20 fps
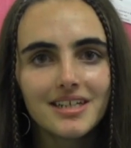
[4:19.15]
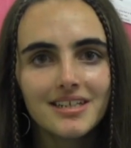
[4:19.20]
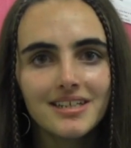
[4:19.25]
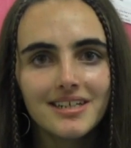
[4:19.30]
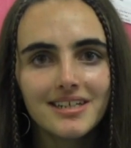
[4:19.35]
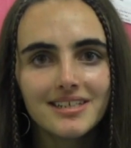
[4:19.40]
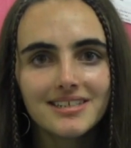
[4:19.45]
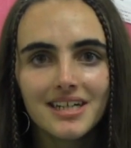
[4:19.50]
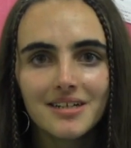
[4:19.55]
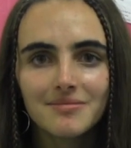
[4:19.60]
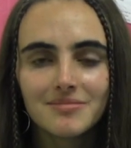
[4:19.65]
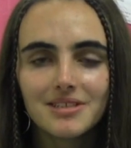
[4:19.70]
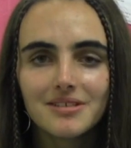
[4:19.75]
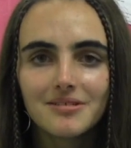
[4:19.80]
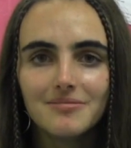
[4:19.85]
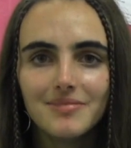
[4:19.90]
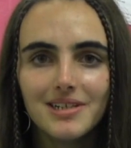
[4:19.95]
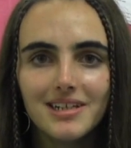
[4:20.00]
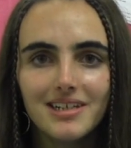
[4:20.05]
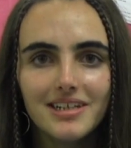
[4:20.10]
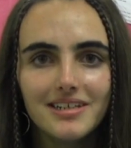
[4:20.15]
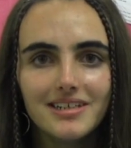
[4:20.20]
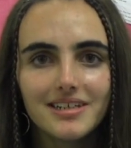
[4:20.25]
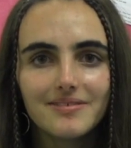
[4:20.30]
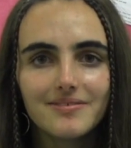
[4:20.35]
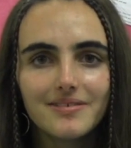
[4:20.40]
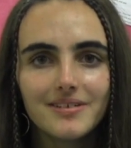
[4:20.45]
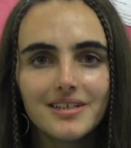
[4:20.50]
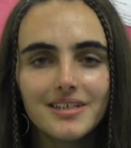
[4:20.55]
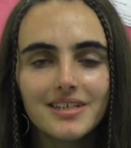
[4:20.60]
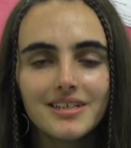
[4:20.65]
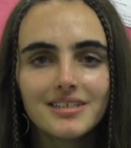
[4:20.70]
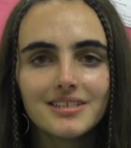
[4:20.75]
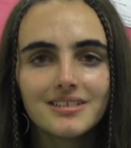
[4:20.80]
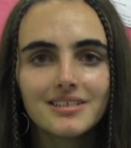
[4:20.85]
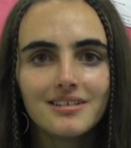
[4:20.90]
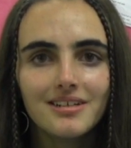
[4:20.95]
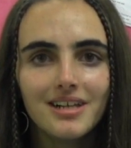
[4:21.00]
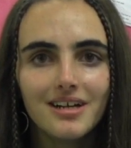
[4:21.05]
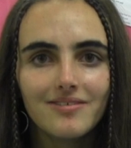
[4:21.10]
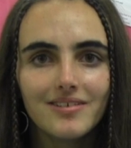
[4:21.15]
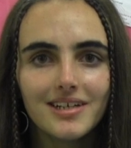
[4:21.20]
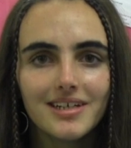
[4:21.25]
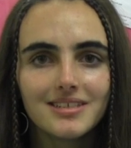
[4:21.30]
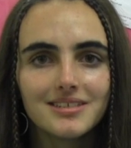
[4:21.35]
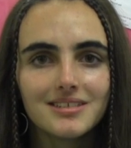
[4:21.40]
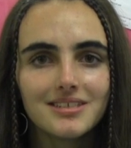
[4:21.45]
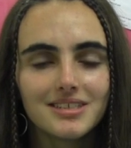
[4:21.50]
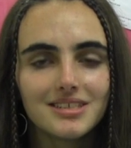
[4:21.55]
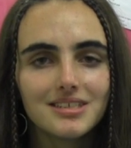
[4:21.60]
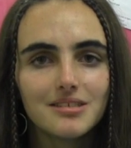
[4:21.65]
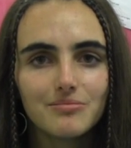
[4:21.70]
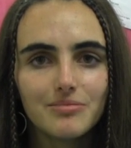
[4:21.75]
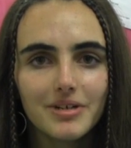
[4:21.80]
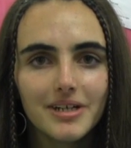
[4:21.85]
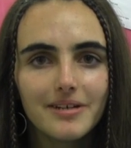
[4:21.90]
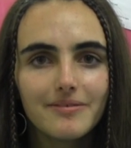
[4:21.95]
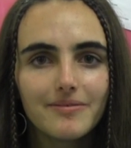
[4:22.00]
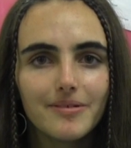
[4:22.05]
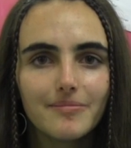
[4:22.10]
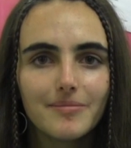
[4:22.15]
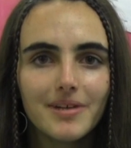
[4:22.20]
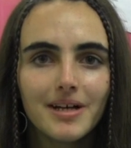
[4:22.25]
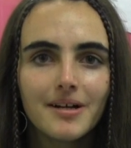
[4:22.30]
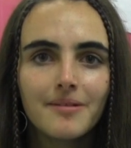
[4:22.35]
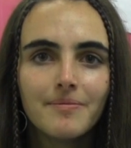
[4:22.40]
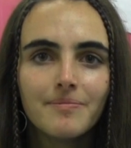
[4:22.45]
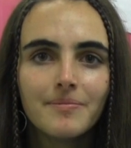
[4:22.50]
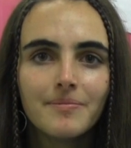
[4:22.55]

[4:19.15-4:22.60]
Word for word: and the exams are completely different, is so lovely as just a break from that.